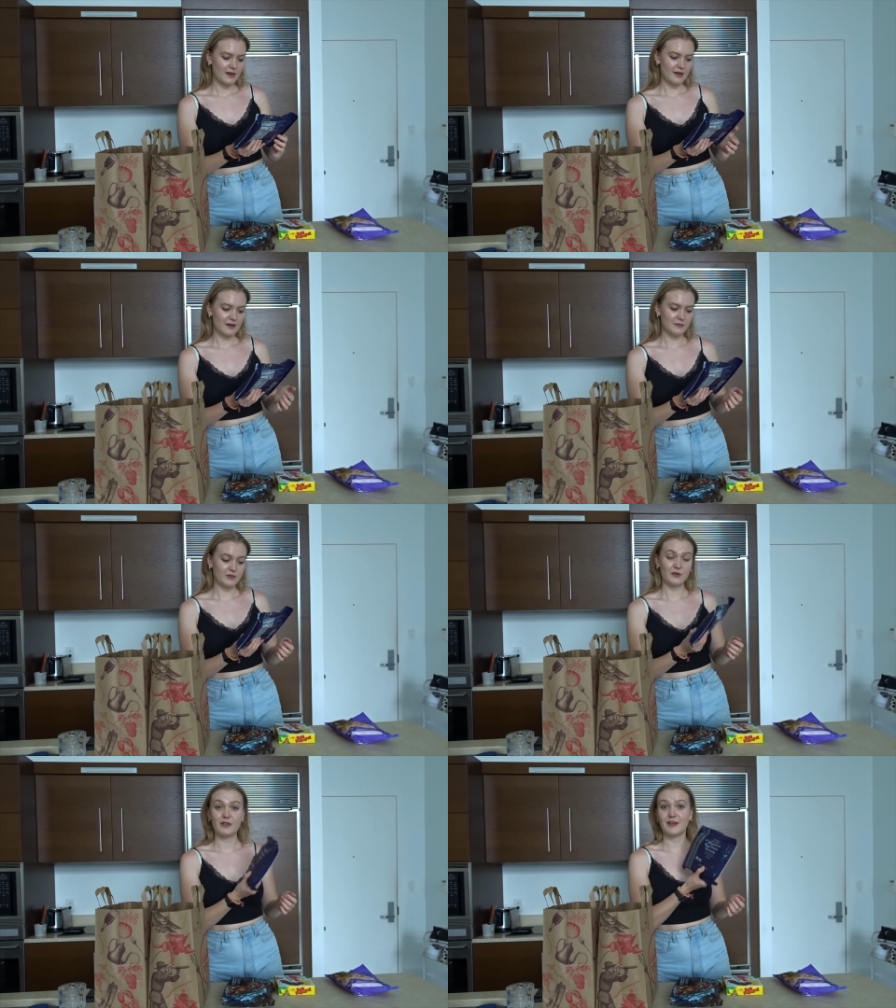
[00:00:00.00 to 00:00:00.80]
Um,
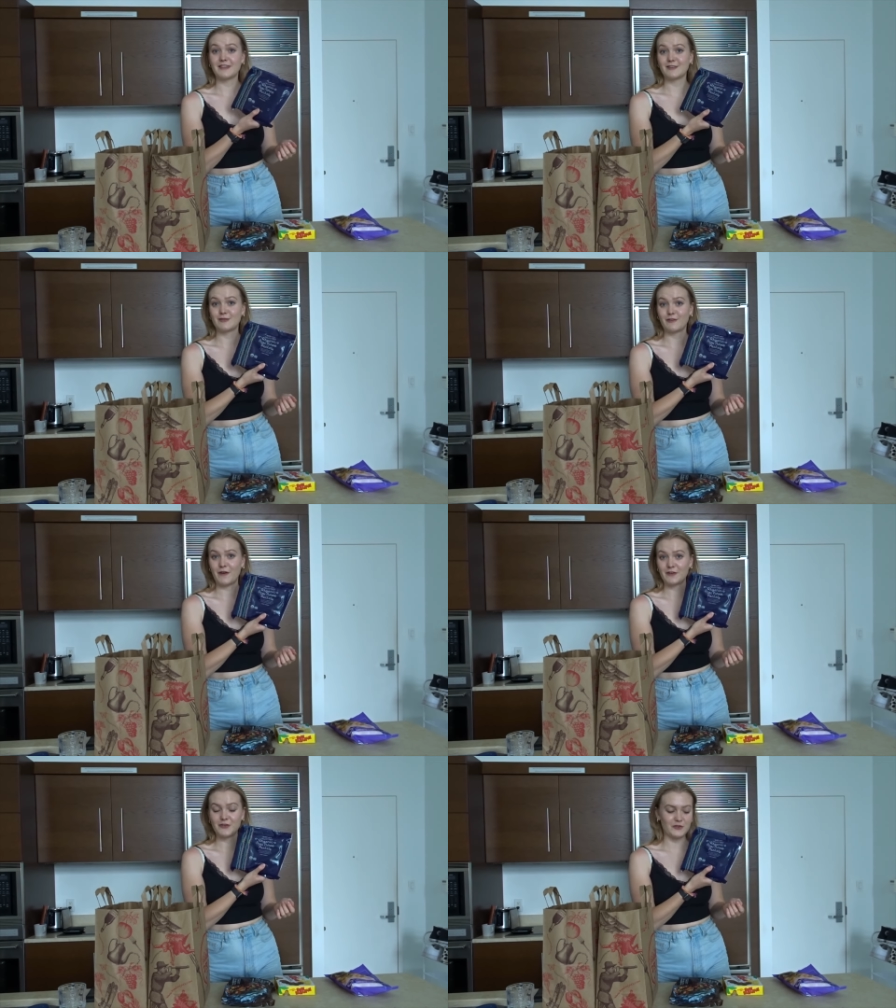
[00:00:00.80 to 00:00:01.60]
so I thought this was
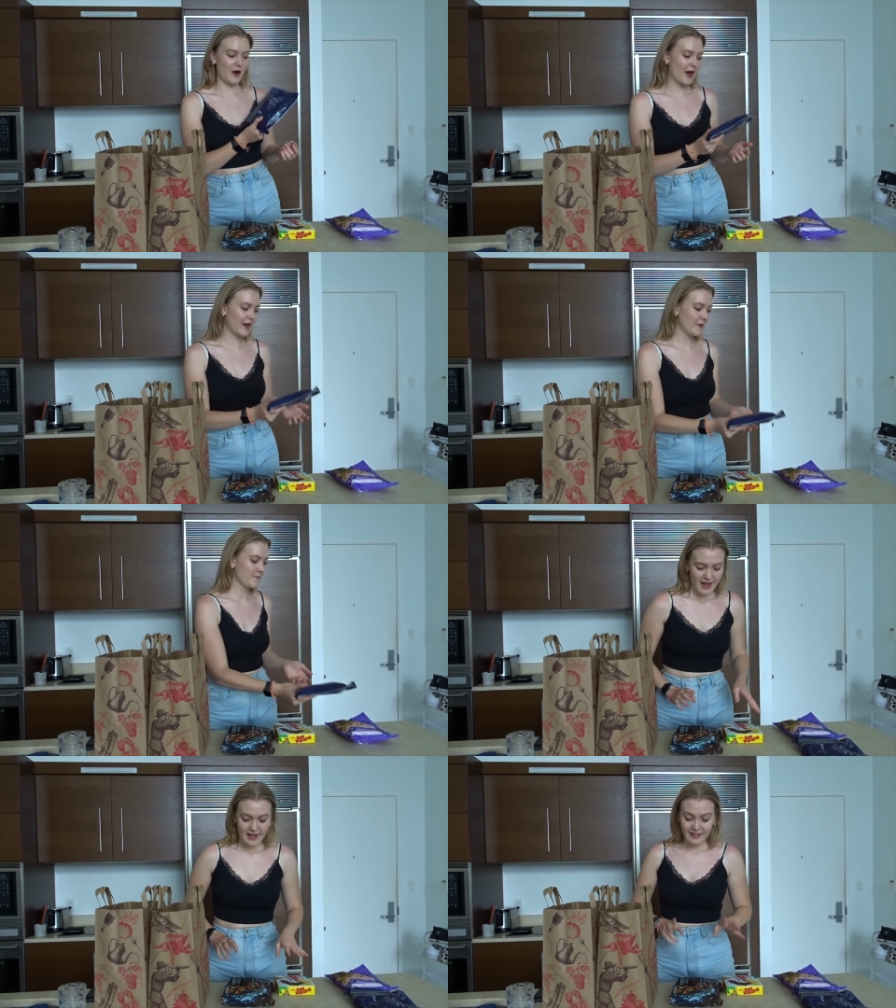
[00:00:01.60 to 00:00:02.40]
fun to try.
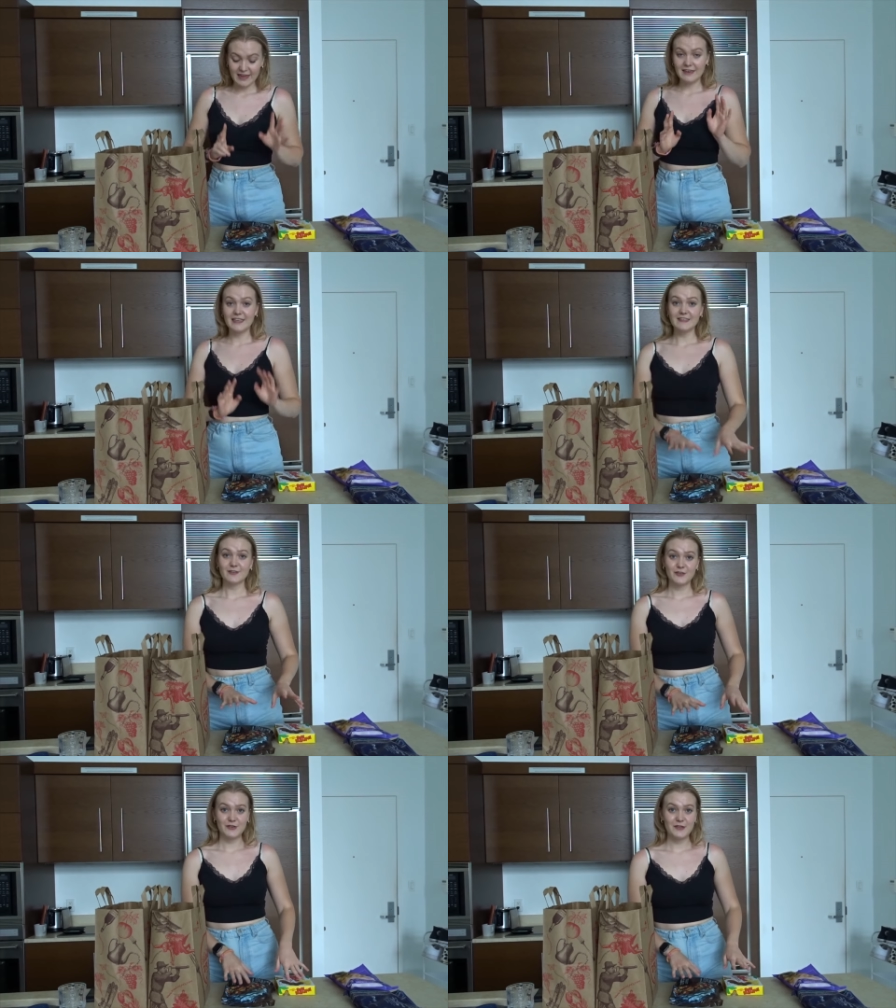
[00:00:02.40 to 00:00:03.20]
And then these
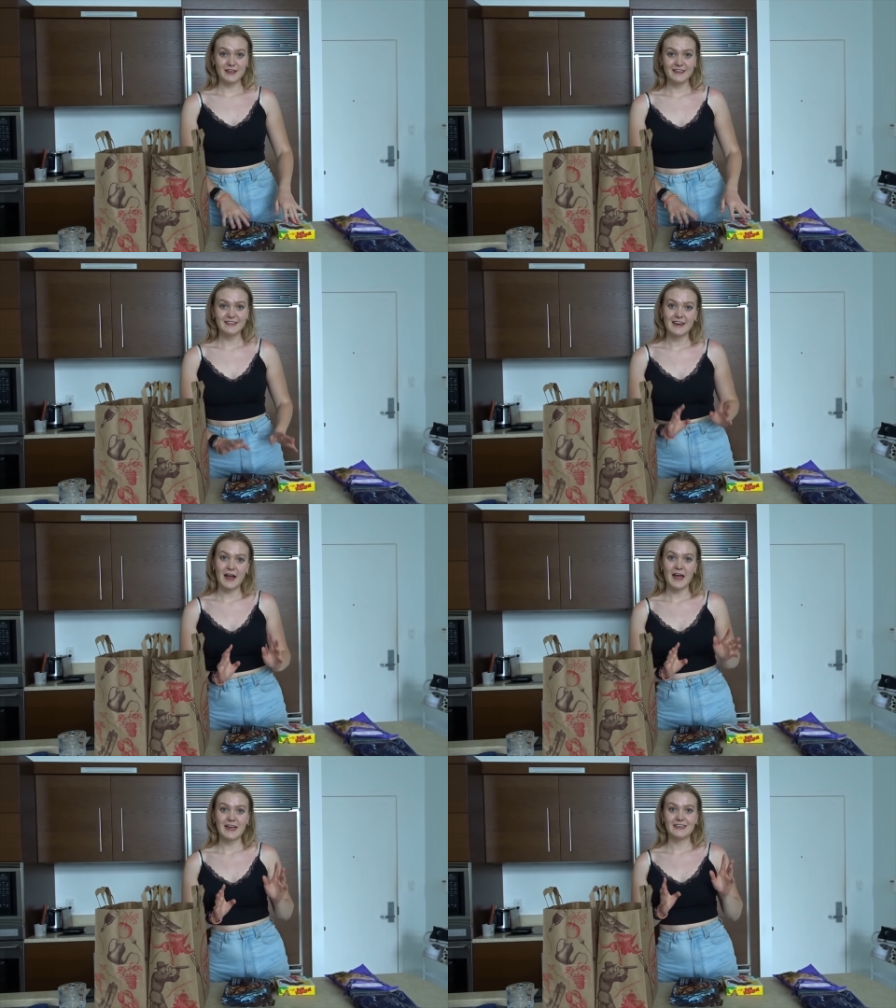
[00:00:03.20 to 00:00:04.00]
are two things that
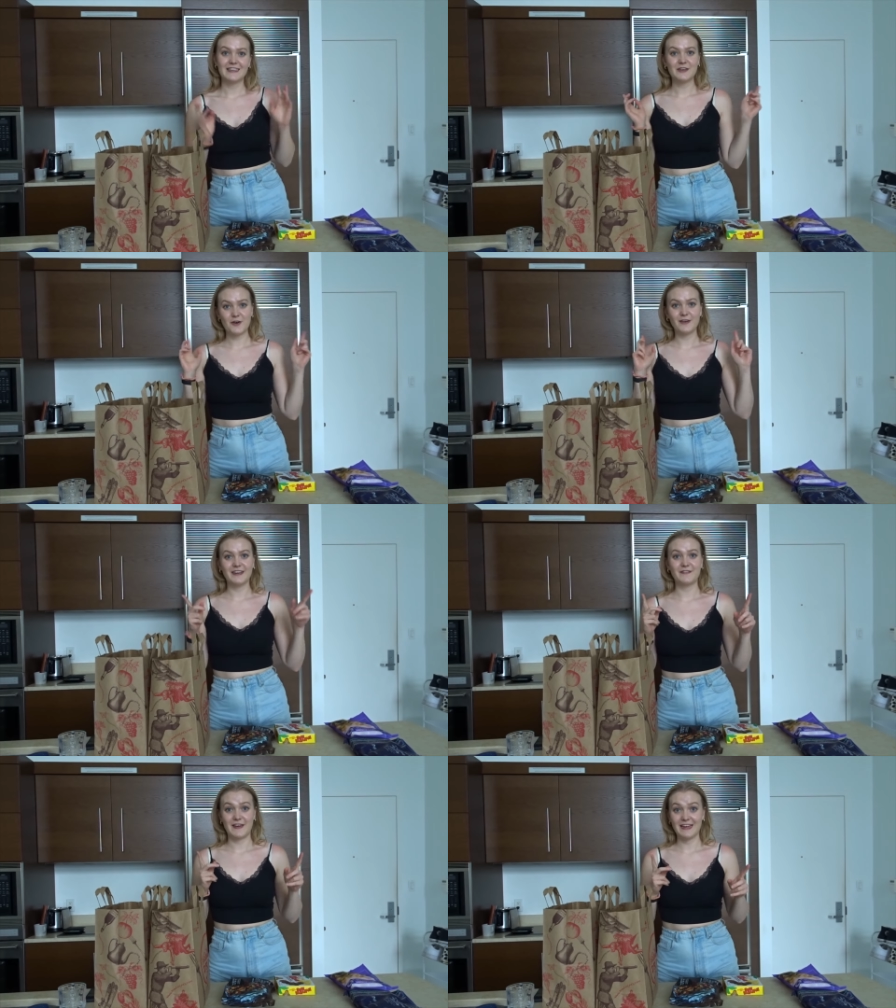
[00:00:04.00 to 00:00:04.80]
I did not know in
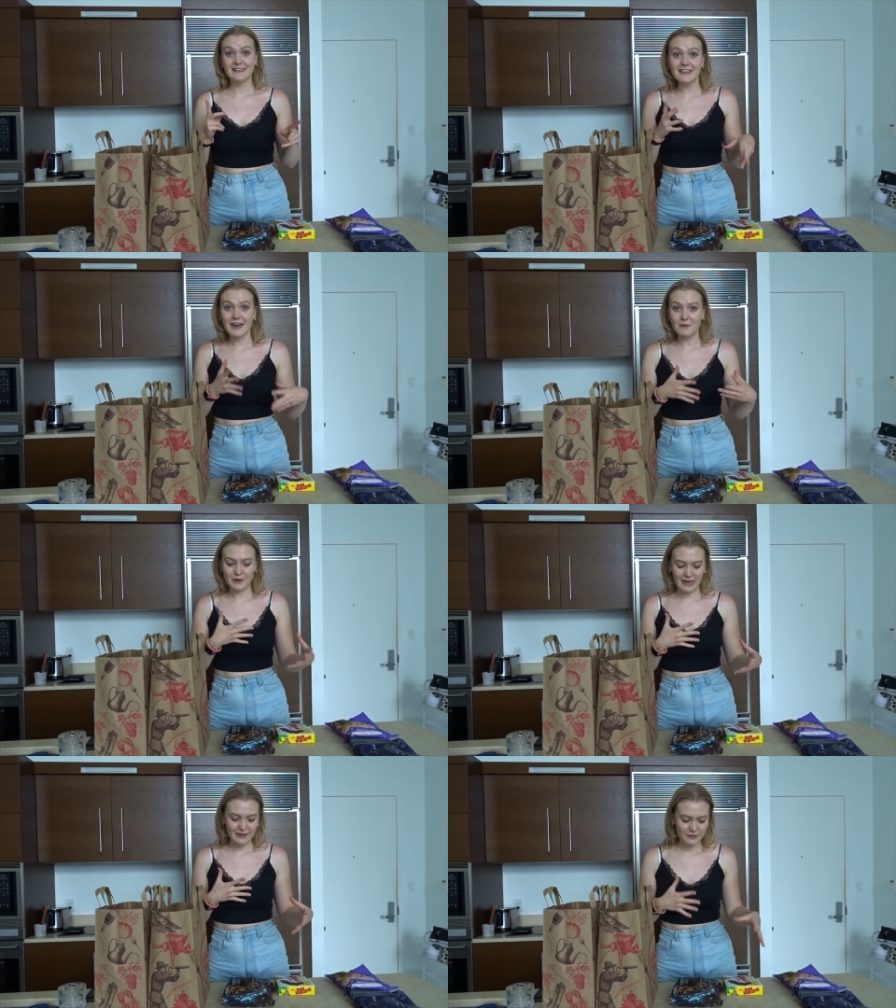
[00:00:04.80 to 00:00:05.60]
advance that I
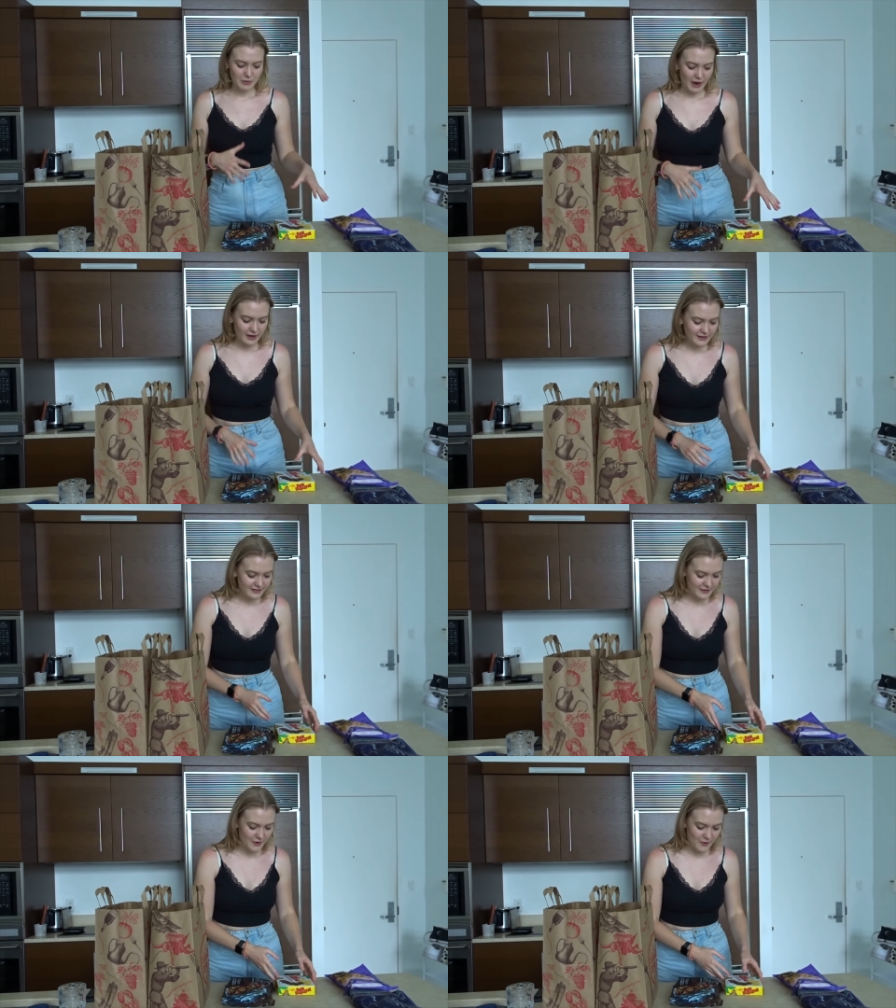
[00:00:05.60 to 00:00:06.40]
would like to buy.
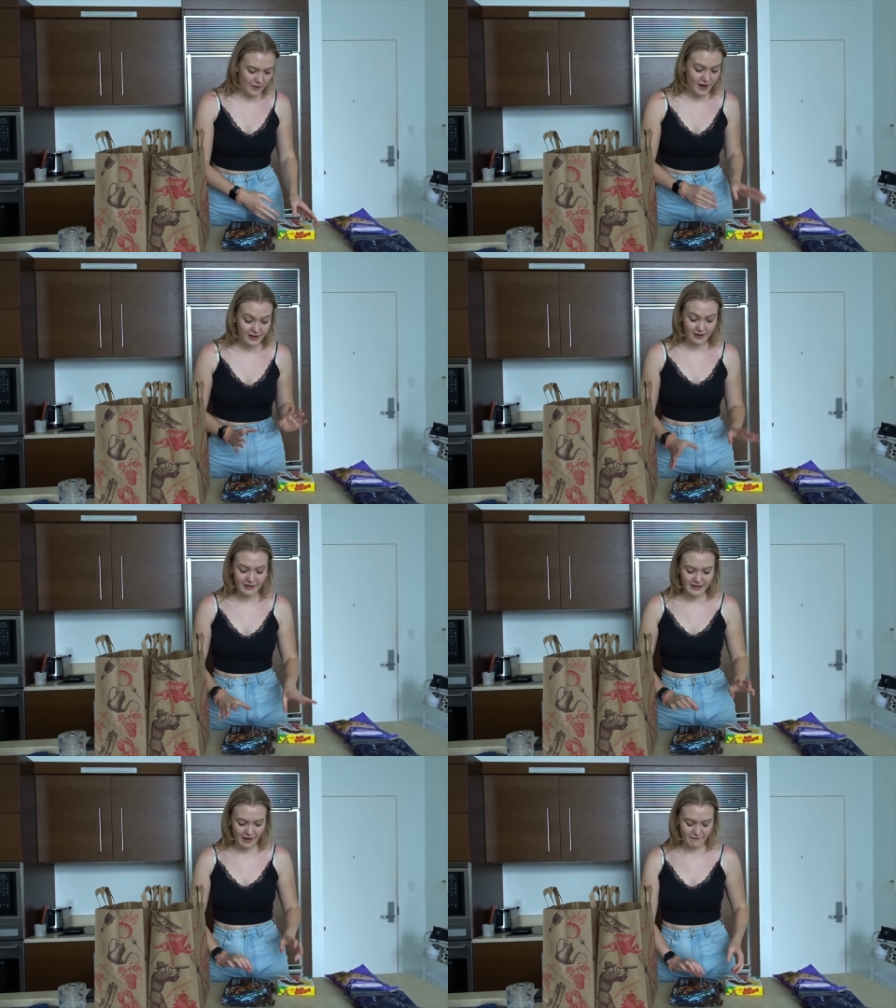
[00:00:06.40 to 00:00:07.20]
So
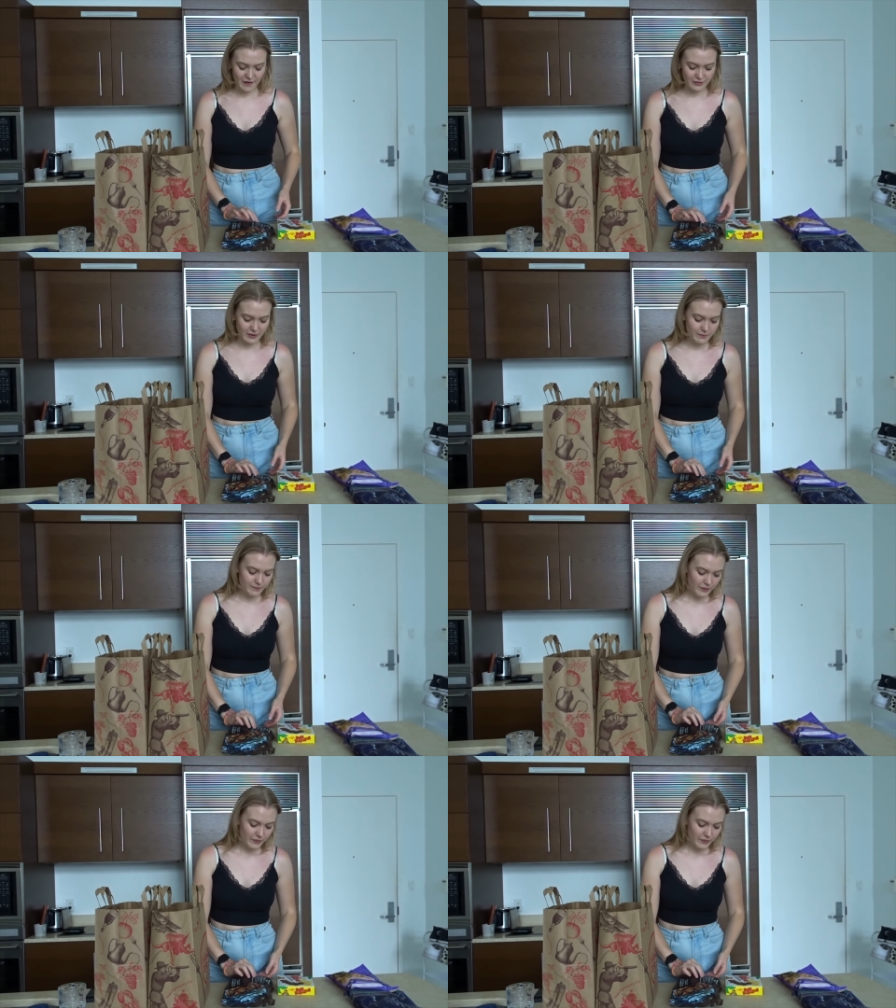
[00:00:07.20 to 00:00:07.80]
luckily I found them.